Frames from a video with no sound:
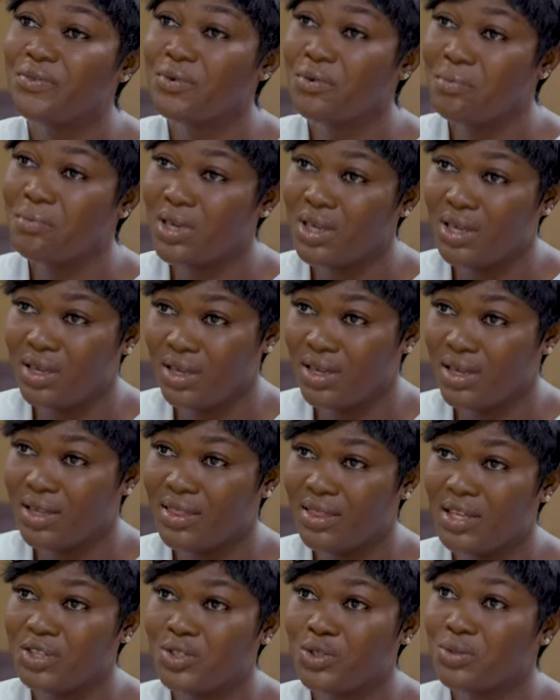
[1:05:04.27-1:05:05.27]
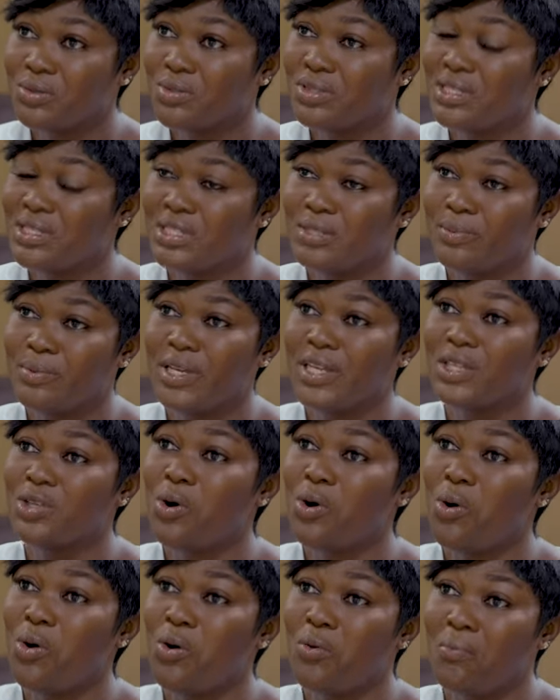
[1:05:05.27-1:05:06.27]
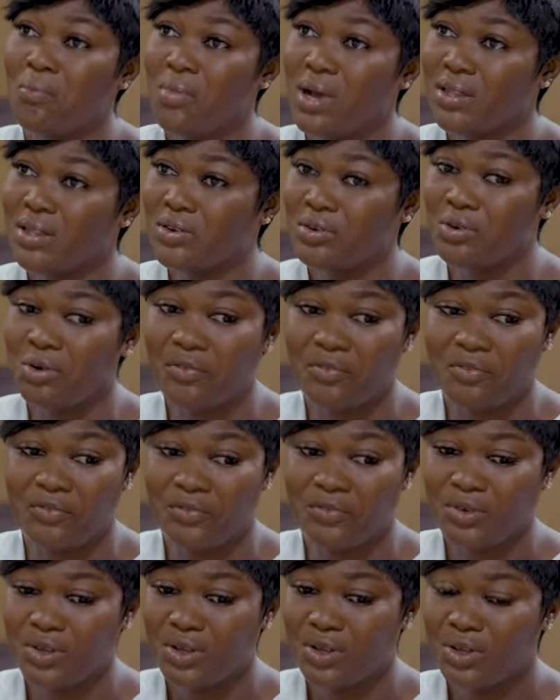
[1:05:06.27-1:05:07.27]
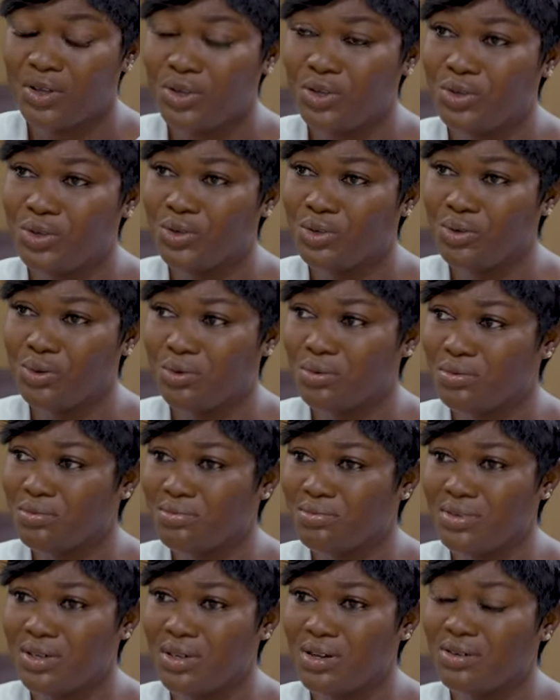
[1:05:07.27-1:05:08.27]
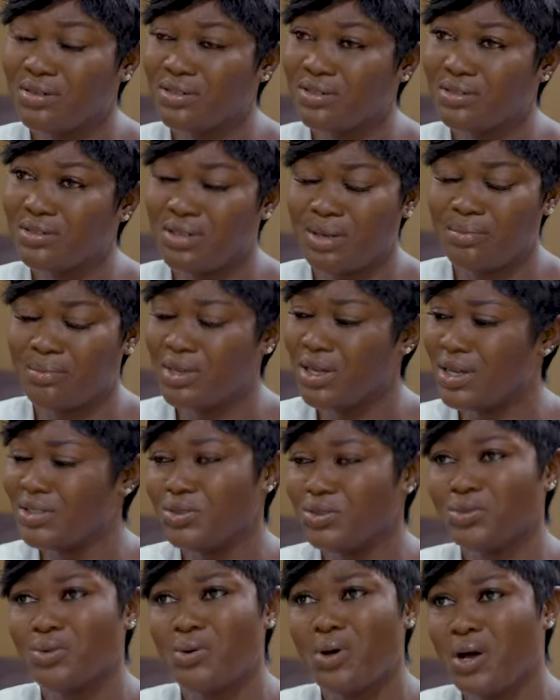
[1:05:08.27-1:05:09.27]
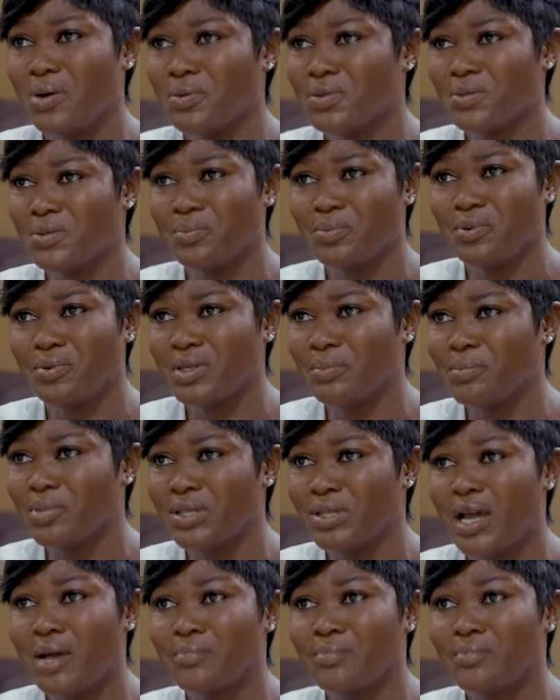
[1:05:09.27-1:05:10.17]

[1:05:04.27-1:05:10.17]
for me and then you're displaying all manner of, you know, I don't know how to put it, but